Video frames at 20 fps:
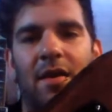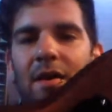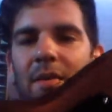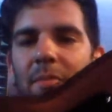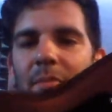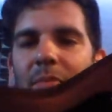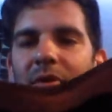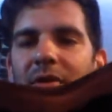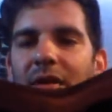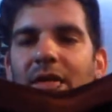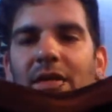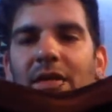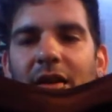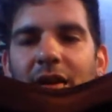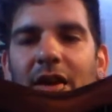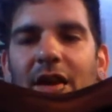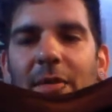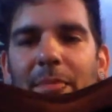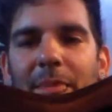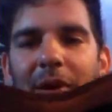But this thing
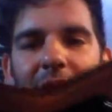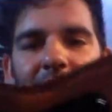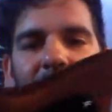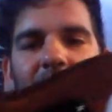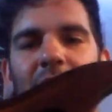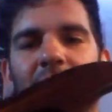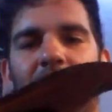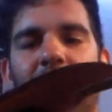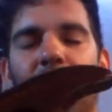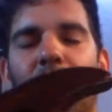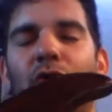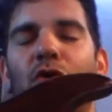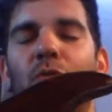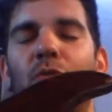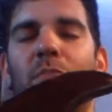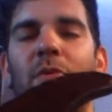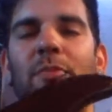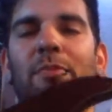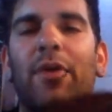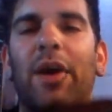came out good. I was
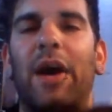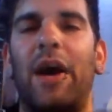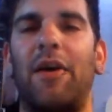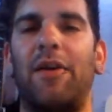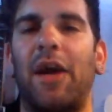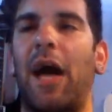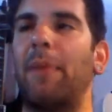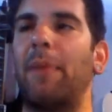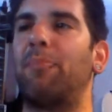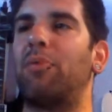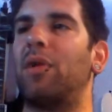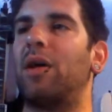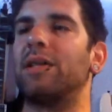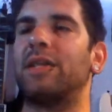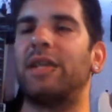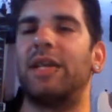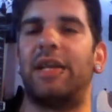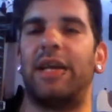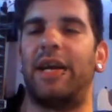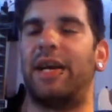super proud. I plugged
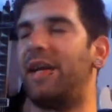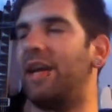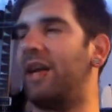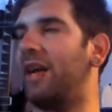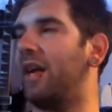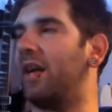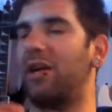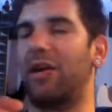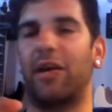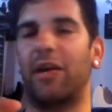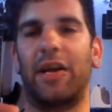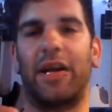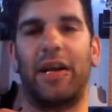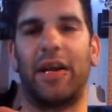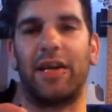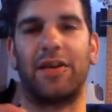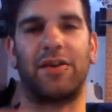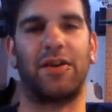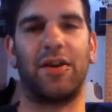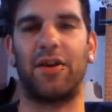it in, and I literally
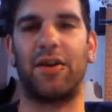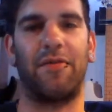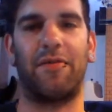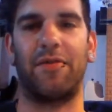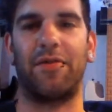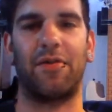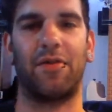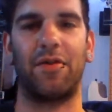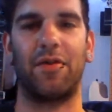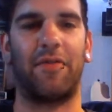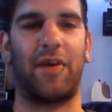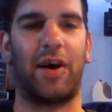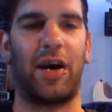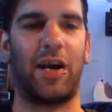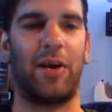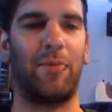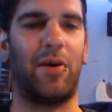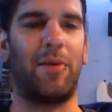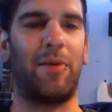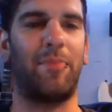like didn't even turn the
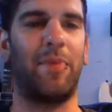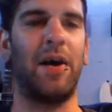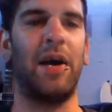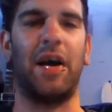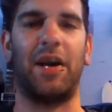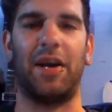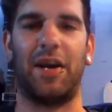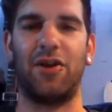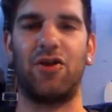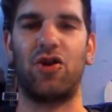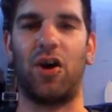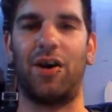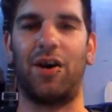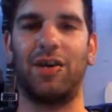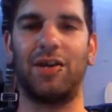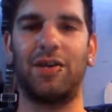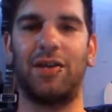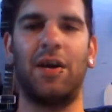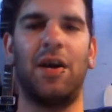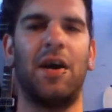volume up, and I
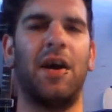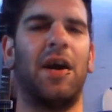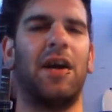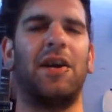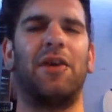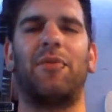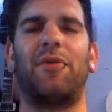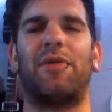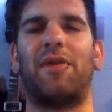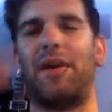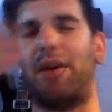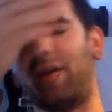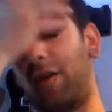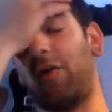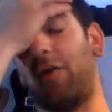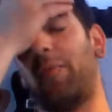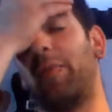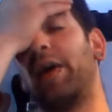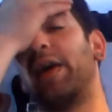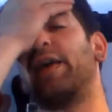chugged, and it was like, oh
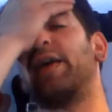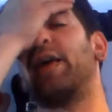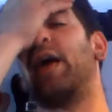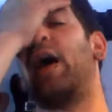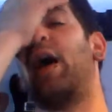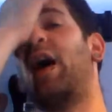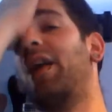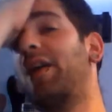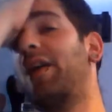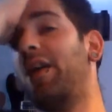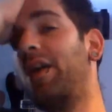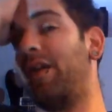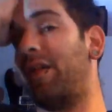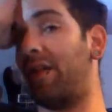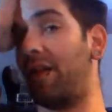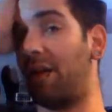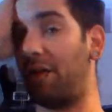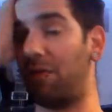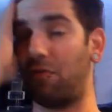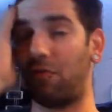my god, it
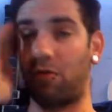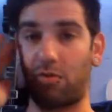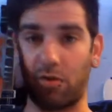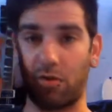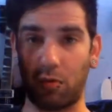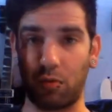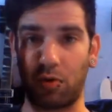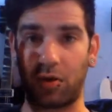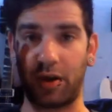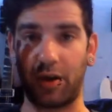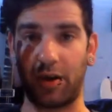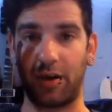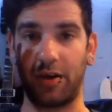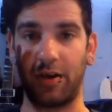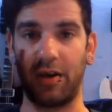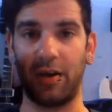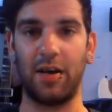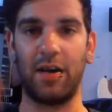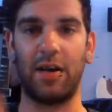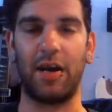sounds so good.
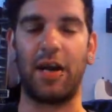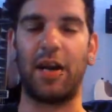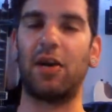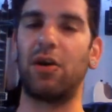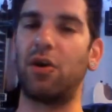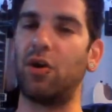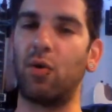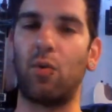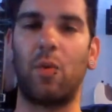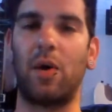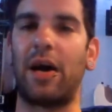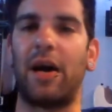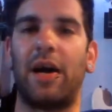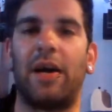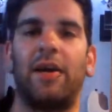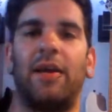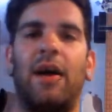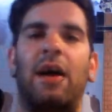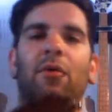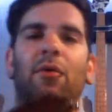And I don't know why.
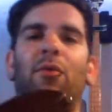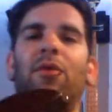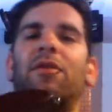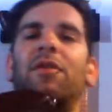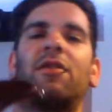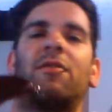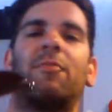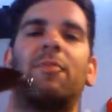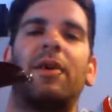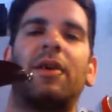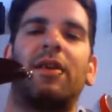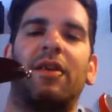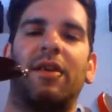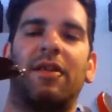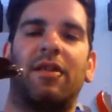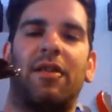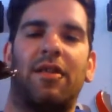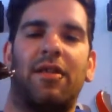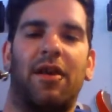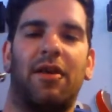I wasn't expecting it
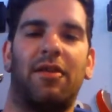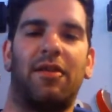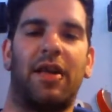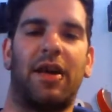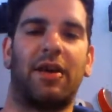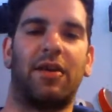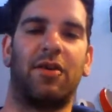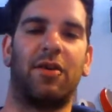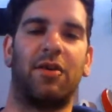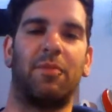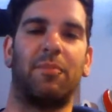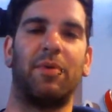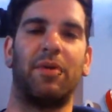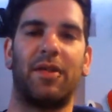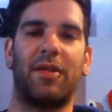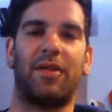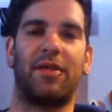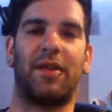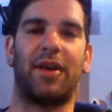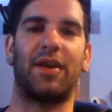to sound that good, but
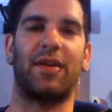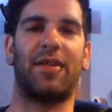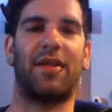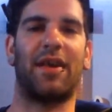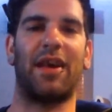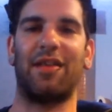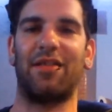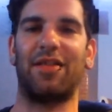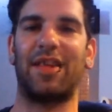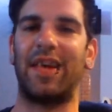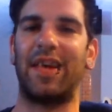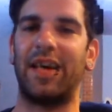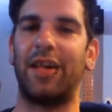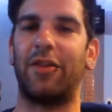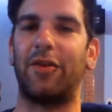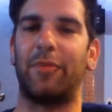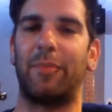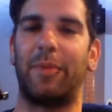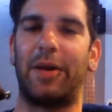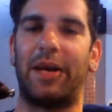this thing sounds
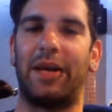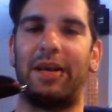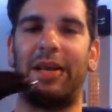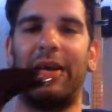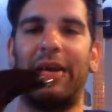killer, man.